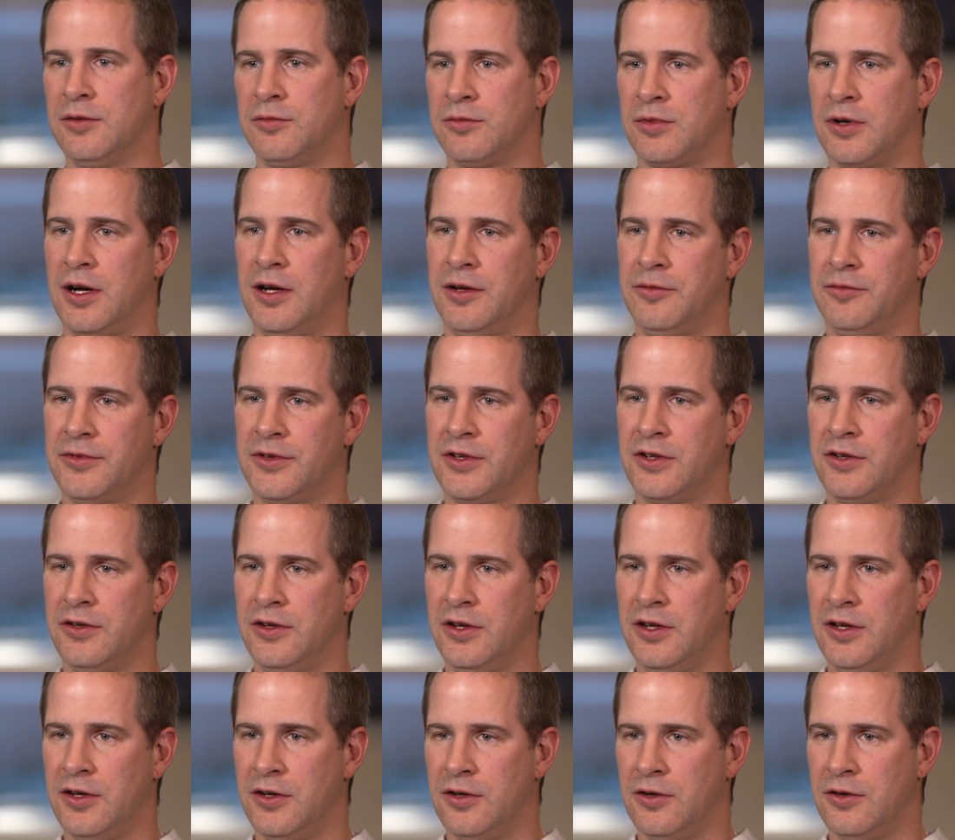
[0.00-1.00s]
problems are
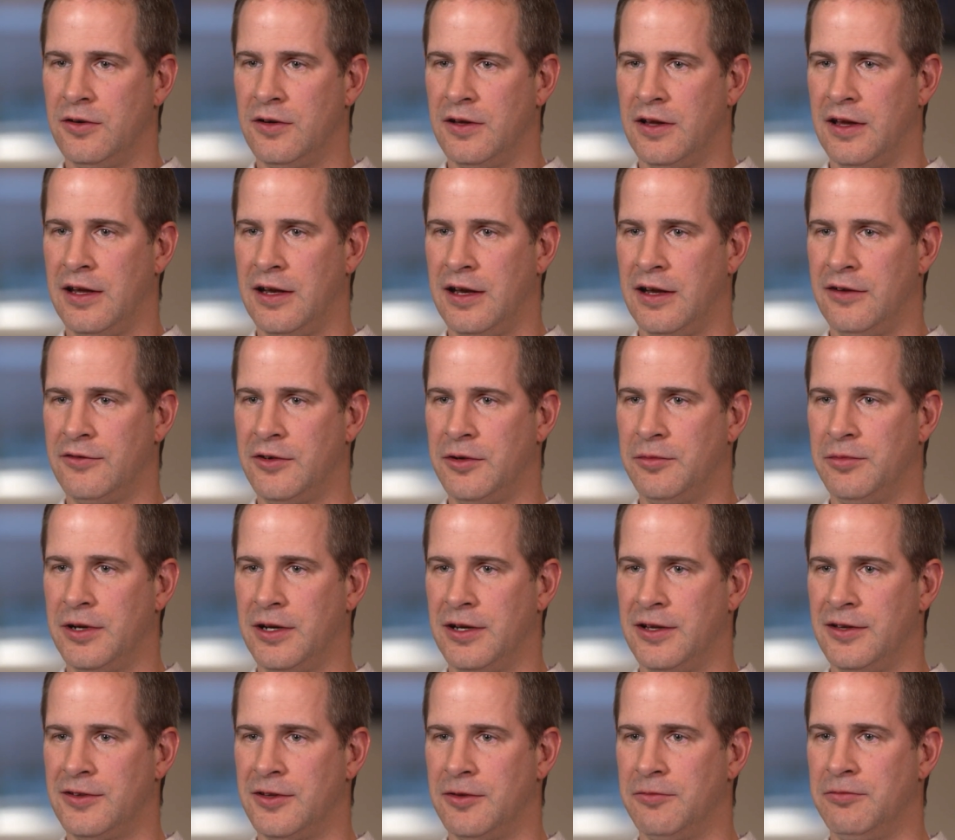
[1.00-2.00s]
new, and
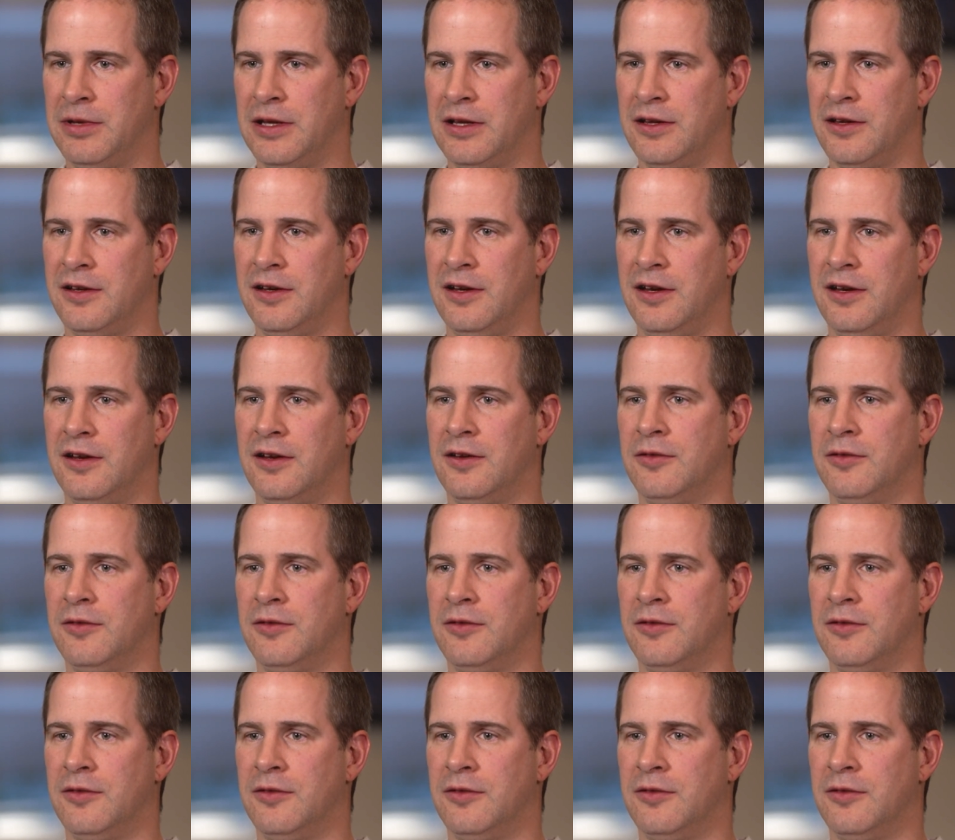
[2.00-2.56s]
everybody's ability